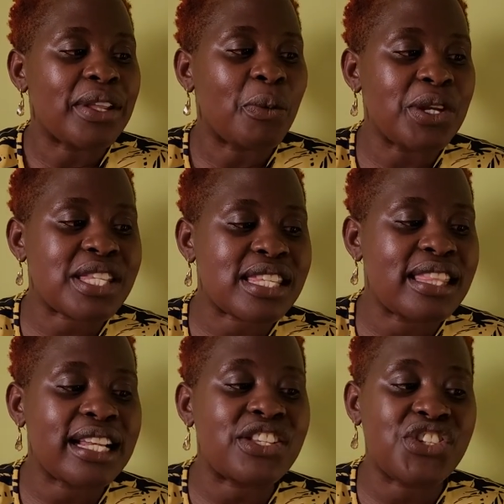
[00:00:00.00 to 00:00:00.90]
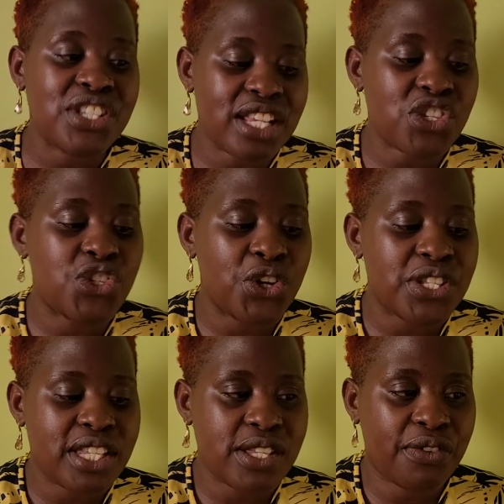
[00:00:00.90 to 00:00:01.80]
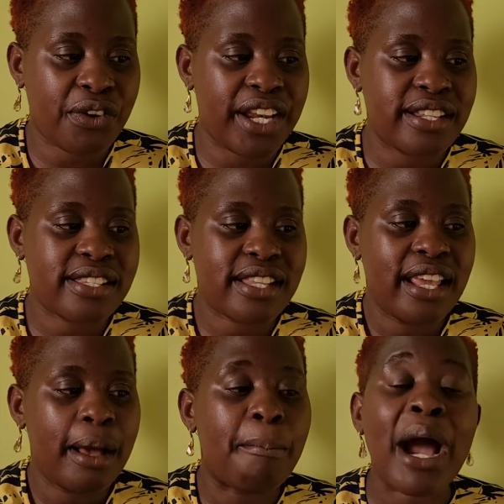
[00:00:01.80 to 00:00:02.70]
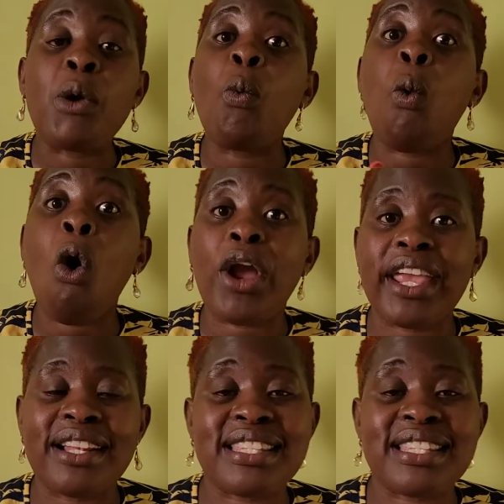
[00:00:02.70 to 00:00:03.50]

we see that Jesus joins his friends by walking,